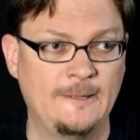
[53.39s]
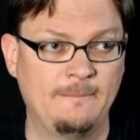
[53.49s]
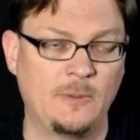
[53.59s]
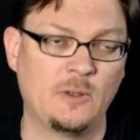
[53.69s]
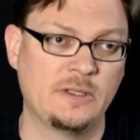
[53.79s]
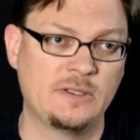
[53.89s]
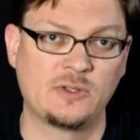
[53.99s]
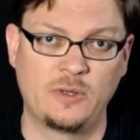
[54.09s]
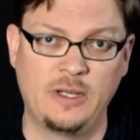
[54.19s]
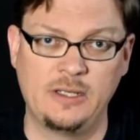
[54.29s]
or at least is
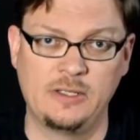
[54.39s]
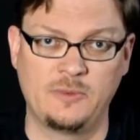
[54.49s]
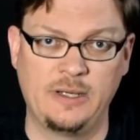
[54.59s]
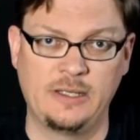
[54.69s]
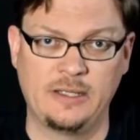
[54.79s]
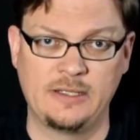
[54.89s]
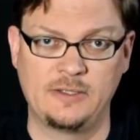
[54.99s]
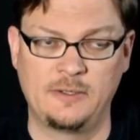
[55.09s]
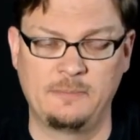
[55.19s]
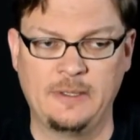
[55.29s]
credited as writing the last
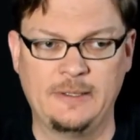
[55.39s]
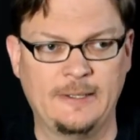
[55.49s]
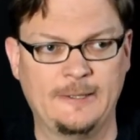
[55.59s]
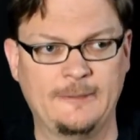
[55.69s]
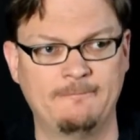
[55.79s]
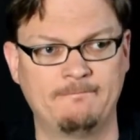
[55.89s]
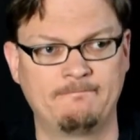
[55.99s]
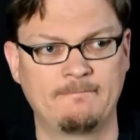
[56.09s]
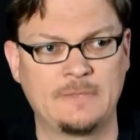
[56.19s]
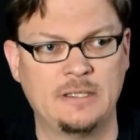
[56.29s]
arc. But
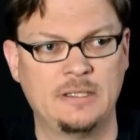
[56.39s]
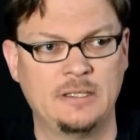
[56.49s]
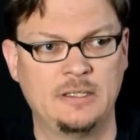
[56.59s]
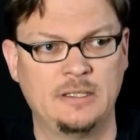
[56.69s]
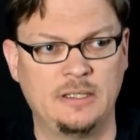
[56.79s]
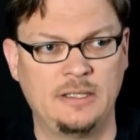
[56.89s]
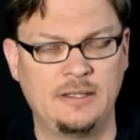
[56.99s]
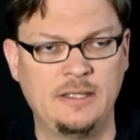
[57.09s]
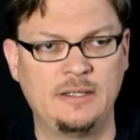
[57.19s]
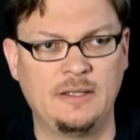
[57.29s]
I
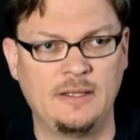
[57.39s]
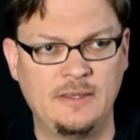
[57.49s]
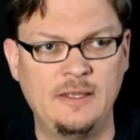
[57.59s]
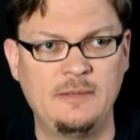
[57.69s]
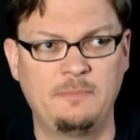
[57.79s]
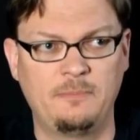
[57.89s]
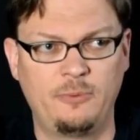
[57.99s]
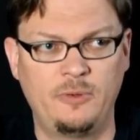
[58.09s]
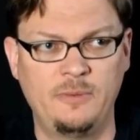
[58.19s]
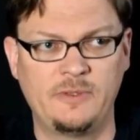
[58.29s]
think
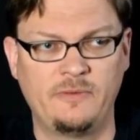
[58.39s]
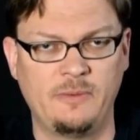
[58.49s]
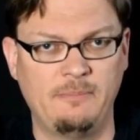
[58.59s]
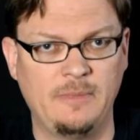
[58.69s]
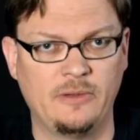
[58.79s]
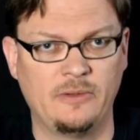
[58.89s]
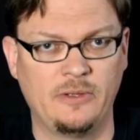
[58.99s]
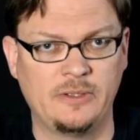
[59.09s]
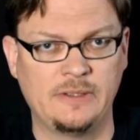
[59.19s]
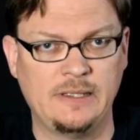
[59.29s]
pretty much from the middle
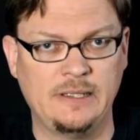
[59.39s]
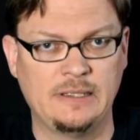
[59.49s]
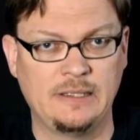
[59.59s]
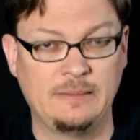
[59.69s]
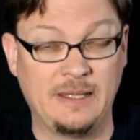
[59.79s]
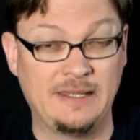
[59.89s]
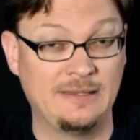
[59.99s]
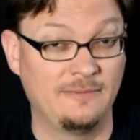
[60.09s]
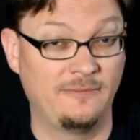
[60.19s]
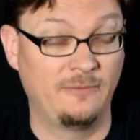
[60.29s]
on to the end, I
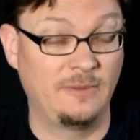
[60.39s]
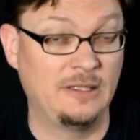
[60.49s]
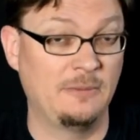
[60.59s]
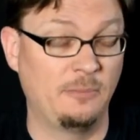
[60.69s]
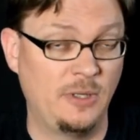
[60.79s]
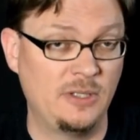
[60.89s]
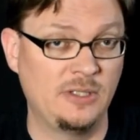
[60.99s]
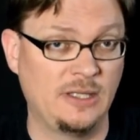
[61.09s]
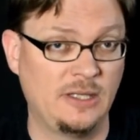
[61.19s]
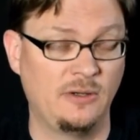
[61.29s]
get the
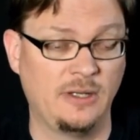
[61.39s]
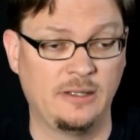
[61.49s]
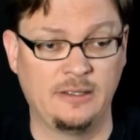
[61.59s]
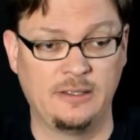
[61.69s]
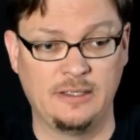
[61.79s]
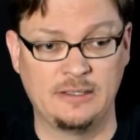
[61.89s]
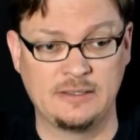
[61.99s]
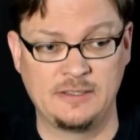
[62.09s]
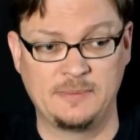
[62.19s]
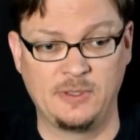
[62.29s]
impression that Kieron Gillen and
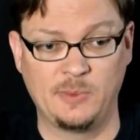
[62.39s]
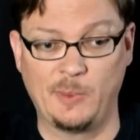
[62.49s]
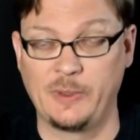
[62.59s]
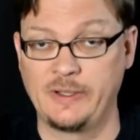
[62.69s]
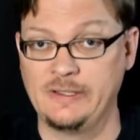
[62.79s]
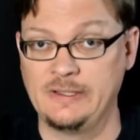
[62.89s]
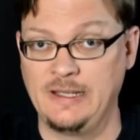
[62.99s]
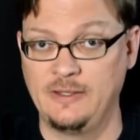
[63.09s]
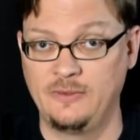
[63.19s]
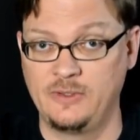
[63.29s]
Spurrier were working
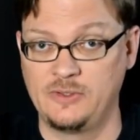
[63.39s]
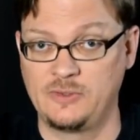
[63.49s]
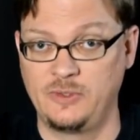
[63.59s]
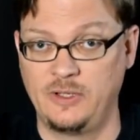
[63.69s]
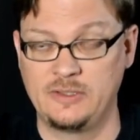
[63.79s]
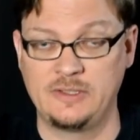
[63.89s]
together on the story arcs and